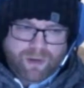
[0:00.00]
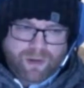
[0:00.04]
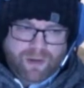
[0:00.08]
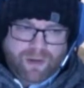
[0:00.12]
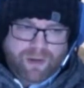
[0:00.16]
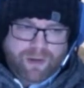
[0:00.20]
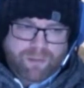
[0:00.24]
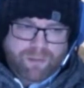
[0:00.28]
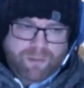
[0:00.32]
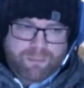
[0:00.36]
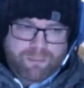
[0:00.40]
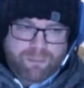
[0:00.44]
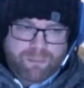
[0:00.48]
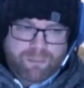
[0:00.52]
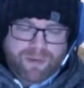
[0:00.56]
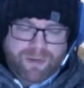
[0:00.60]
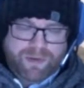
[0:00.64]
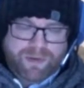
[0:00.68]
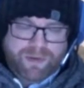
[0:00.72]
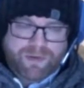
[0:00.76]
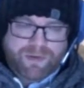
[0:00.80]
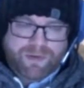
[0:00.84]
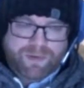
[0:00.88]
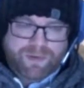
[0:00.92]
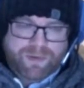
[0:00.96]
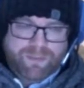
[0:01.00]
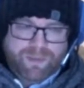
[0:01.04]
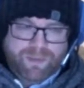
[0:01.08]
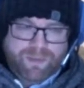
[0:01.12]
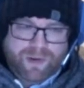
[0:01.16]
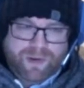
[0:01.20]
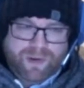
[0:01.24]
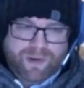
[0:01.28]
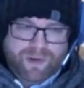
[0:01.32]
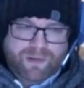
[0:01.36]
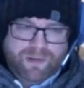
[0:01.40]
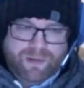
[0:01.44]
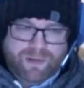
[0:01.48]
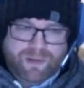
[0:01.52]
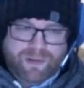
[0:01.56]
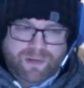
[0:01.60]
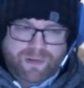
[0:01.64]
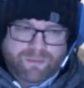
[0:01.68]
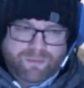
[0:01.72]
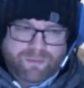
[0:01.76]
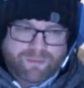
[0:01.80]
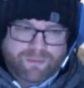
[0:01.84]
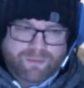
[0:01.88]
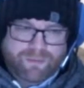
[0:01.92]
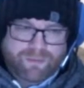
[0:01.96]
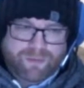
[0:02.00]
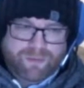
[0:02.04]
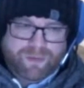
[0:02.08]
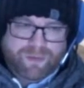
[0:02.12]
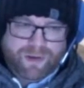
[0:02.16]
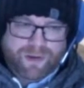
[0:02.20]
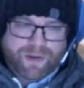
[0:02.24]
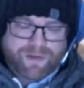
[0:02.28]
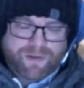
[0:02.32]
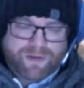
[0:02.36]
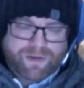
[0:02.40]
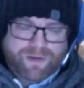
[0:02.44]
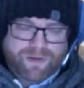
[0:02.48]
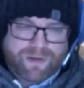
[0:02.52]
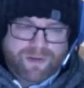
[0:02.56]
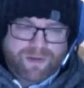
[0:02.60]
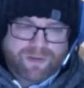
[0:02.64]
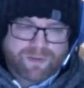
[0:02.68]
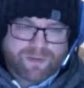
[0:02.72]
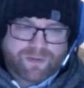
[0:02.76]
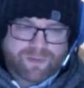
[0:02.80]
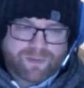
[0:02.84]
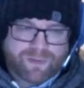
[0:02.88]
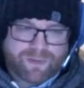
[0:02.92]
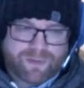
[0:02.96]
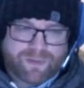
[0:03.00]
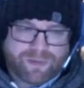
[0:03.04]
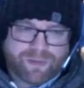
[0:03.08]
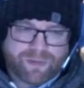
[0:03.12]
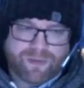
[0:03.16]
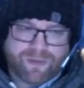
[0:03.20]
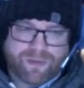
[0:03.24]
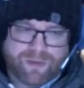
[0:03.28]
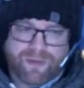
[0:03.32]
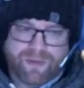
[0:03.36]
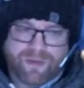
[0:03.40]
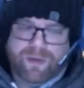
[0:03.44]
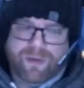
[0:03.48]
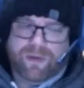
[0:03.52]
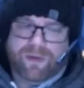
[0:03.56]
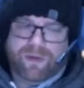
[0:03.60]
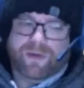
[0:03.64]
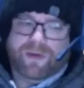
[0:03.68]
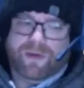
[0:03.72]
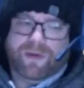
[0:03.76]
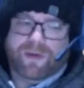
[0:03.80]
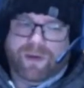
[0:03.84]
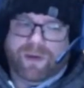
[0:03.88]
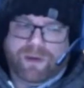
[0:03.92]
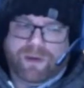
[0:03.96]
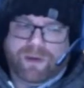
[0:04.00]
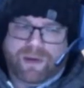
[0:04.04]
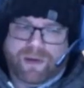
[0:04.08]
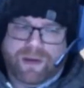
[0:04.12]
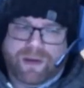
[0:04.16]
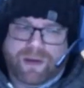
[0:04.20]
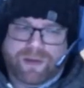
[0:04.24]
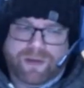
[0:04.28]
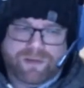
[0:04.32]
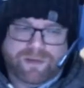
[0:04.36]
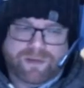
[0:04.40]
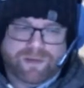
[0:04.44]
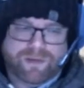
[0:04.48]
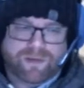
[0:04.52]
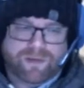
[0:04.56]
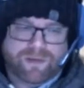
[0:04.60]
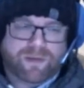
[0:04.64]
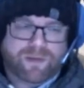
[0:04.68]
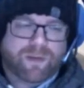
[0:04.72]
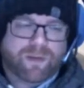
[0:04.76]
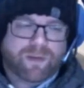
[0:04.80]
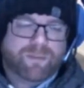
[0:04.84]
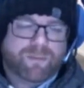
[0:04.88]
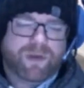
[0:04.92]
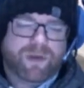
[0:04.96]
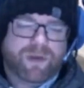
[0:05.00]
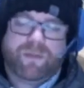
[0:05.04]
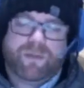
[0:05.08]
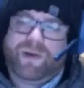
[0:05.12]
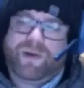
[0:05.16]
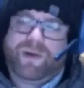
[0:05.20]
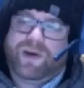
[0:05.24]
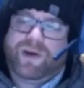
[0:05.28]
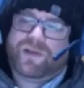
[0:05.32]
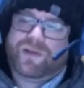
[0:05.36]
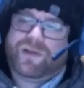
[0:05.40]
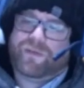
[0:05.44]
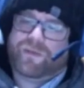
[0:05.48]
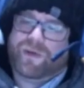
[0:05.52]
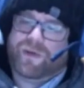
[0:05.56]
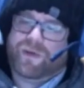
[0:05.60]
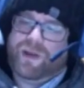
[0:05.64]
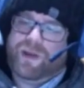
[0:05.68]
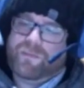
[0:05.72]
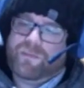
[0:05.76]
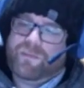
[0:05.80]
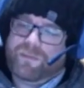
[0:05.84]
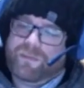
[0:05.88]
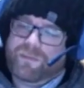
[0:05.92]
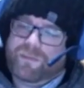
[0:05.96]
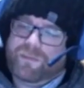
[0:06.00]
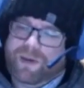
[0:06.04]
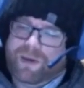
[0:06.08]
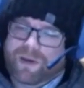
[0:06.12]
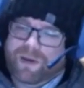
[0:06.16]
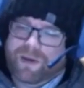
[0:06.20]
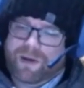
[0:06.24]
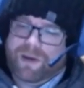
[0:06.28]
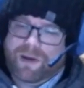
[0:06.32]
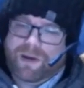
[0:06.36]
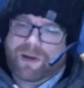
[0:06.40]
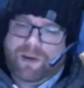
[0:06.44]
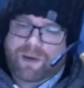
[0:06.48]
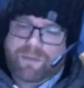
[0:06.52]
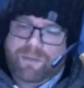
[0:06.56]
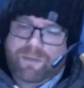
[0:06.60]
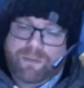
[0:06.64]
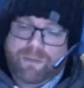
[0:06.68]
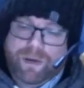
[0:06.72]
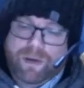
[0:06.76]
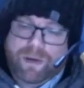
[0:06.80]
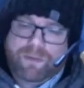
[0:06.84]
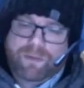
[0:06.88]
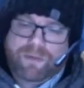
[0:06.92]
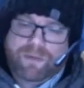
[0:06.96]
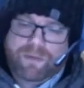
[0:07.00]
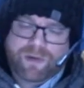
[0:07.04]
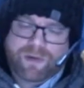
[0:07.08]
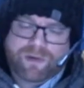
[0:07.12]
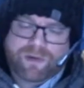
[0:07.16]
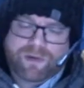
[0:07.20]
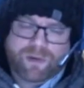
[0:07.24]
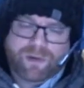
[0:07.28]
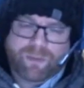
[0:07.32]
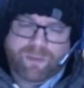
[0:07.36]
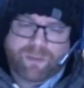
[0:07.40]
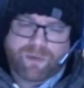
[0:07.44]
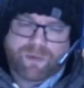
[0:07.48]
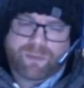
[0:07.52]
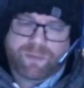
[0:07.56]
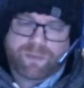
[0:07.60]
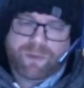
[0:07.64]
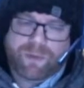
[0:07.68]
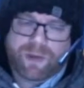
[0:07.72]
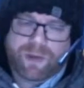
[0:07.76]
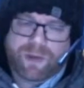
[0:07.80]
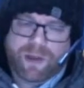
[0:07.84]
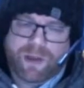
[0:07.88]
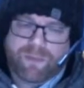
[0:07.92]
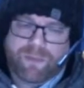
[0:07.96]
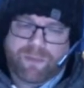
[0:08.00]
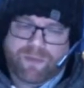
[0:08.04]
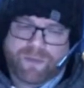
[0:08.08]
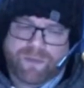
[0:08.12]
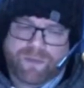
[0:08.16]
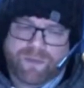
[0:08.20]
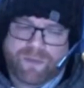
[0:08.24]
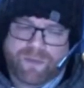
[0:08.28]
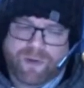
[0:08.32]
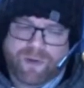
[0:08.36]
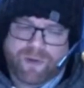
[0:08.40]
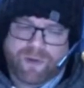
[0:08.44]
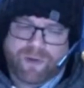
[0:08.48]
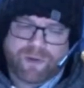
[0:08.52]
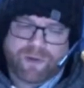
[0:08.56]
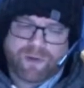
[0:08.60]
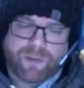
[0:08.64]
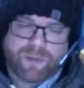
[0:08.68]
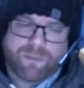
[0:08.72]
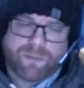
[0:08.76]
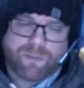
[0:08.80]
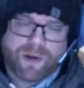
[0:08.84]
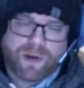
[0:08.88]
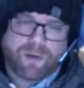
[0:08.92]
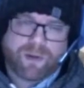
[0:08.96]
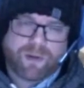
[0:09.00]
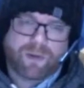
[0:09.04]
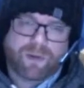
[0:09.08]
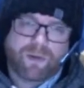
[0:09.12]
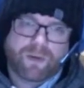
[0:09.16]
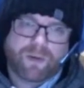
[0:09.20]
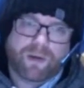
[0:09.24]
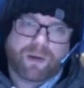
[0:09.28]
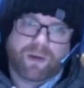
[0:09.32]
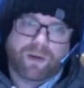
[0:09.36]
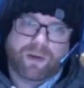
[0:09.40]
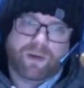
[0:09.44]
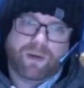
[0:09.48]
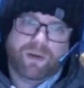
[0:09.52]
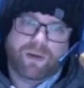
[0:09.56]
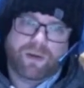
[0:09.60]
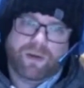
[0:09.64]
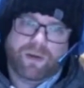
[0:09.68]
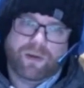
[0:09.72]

a Pentium 90 486 with 16 megabytes of RAM, and it was actually a Westwood game that I first got into, Command and Conquer.